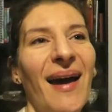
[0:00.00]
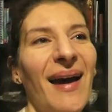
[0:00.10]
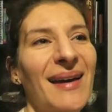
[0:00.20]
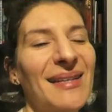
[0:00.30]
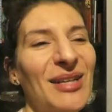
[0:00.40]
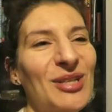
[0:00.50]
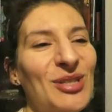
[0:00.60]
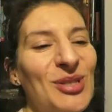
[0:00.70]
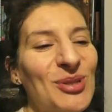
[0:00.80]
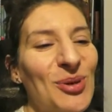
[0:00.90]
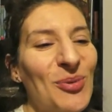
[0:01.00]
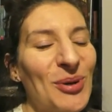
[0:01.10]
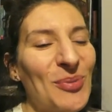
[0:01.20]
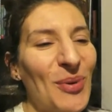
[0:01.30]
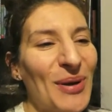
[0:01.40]
and I just saw
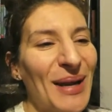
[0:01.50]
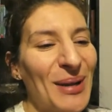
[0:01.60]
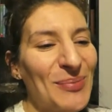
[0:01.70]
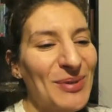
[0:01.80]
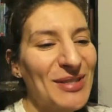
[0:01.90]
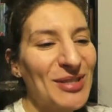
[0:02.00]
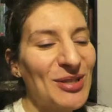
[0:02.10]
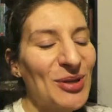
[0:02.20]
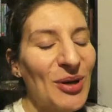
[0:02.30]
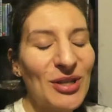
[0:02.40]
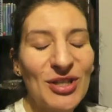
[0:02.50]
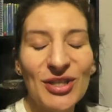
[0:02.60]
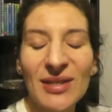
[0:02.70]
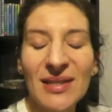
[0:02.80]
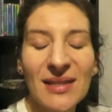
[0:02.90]
one of my neighbours tonight,
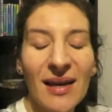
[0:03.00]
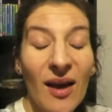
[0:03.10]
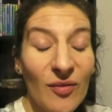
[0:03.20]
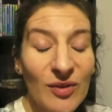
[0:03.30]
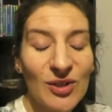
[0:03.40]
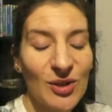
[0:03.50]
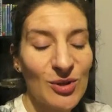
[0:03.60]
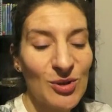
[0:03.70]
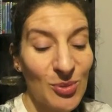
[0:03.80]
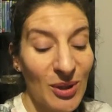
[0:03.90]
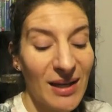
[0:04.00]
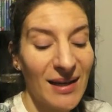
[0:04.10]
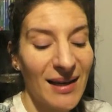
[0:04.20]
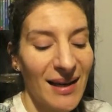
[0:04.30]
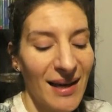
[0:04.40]
she's ever so
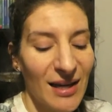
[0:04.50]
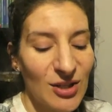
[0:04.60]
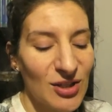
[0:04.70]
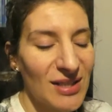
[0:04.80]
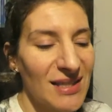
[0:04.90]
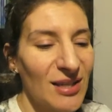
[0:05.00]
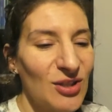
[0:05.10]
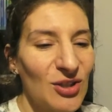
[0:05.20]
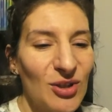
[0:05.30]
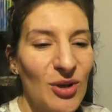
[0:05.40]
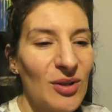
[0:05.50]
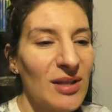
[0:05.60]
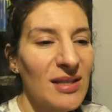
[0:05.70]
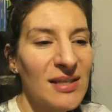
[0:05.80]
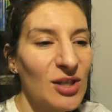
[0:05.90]
sweet. And she said, you know,
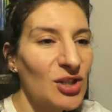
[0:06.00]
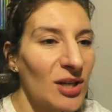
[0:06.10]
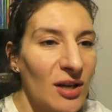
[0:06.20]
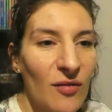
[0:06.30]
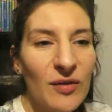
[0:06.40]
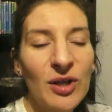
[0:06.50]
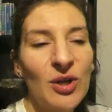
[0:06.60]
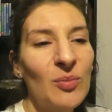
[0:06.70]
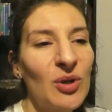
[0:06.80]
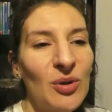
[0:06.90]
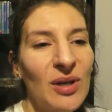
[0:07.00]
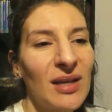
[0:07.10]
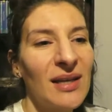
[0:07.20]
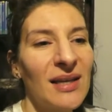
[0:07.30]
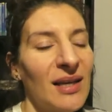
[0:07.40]
there's such a lovely
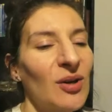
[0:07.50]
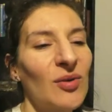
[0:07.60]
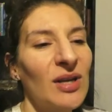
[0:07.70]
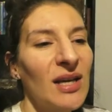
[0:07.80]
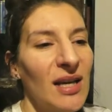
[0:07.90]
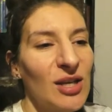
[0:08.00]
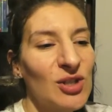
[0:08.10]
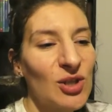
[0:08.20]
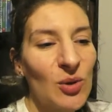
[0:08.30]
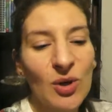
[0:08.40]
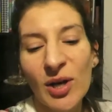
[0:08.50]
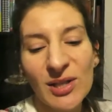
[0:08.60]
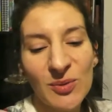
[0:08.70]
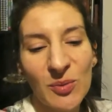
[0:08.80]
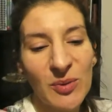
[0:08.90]
community here and it's so
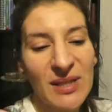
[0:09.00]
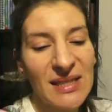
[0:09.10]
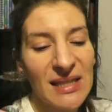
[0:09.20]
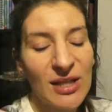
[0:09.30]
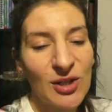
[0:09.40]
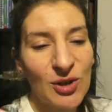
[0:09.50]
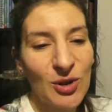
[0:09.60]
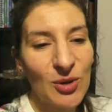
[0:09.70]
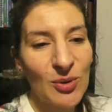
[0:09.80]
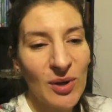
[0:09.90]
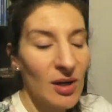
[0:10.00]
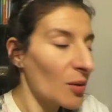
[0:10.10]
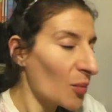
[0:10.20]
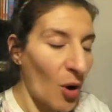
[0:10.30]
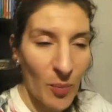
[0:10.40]
nice when we see you
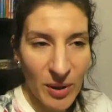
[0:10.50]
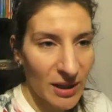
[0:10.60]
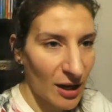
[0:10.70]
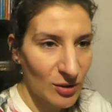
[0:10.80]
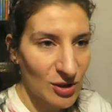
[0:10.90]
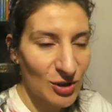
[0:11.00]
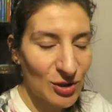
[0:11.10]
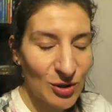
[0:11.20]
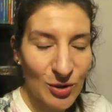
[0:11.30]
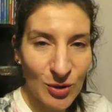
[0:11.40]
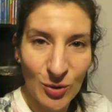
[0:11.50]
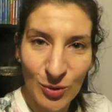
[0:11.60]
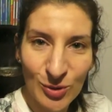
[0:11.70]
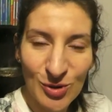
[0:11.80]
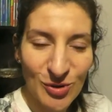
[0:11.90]
popping out to do the
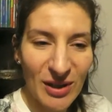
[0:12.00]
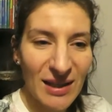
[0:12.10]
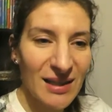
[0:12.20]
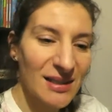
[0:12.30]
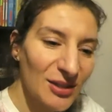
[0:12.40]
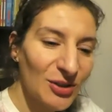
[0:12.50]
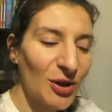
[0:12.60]
laundry. Because, you